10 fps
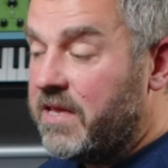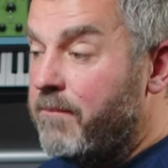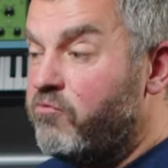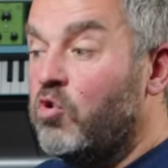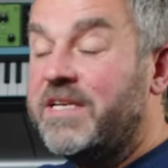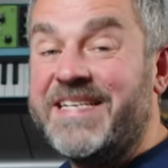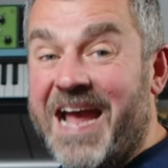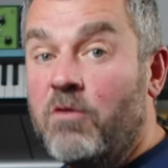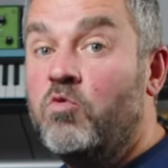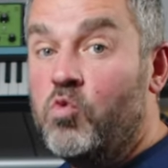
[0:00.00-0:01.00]
They're brought
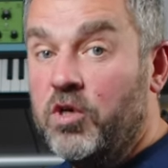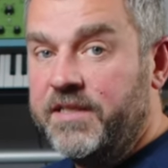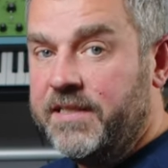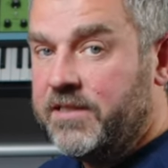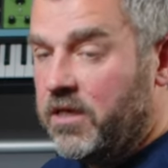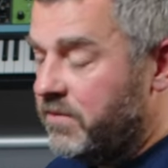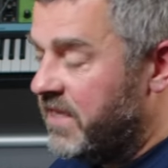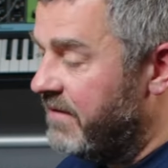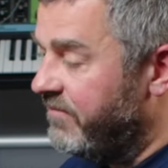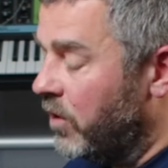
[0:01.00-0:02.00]
downwards in terms of
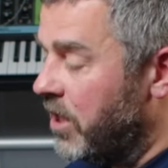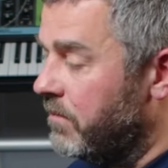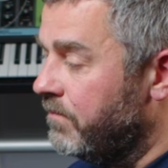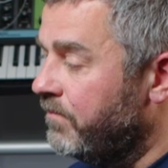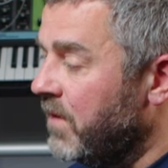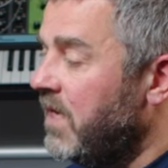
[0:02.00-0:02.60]
their volume.